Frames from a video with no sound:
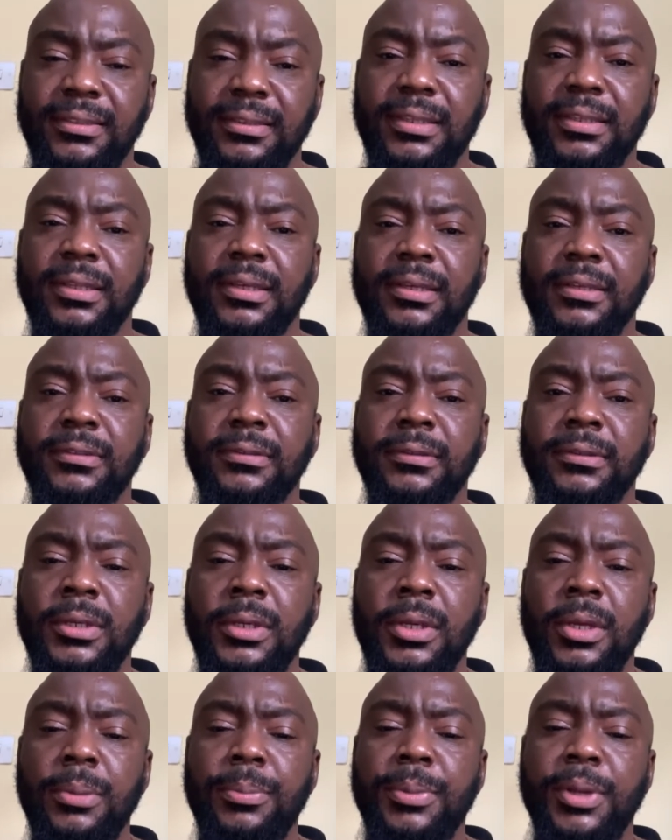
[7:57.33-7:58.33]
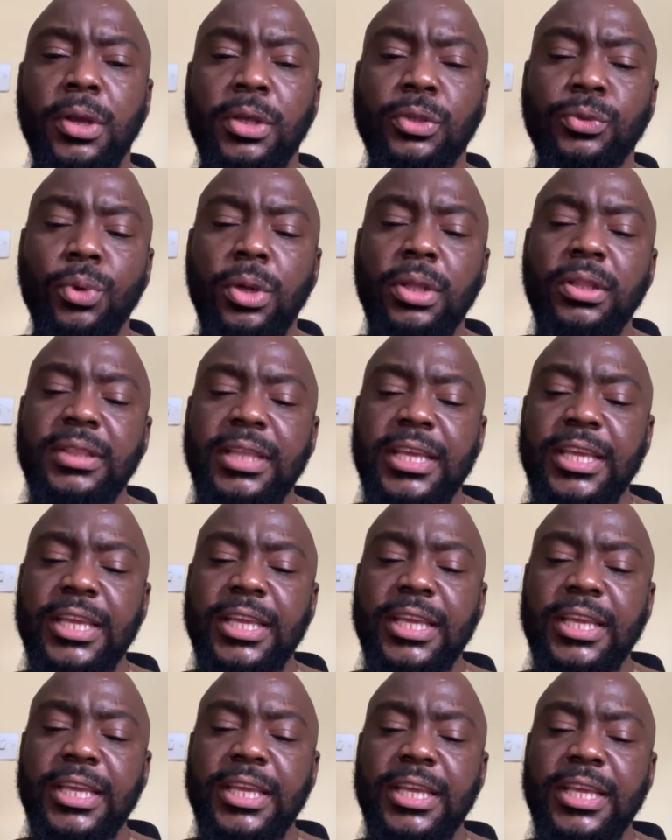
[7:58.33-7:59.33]
getting this? Because one
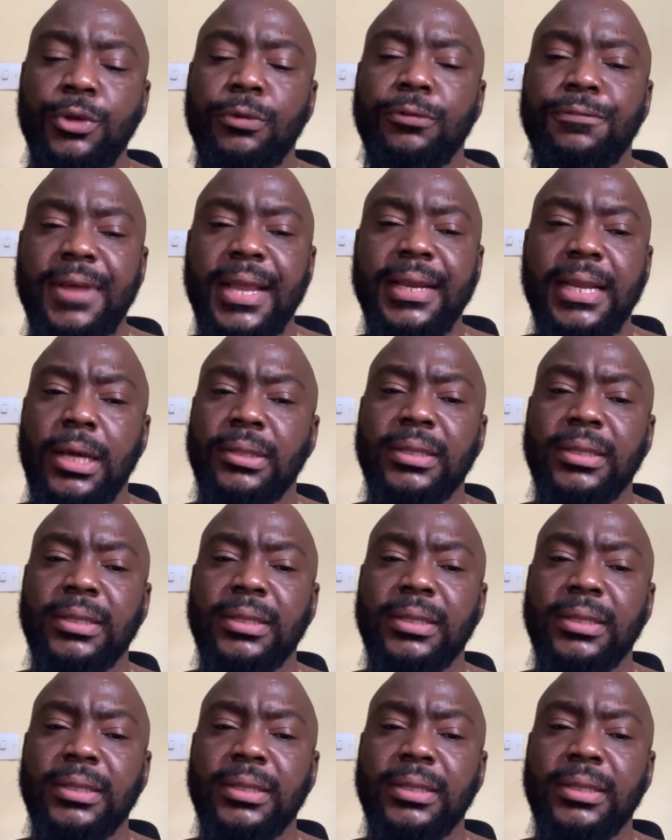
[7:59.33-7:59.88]
thing you would find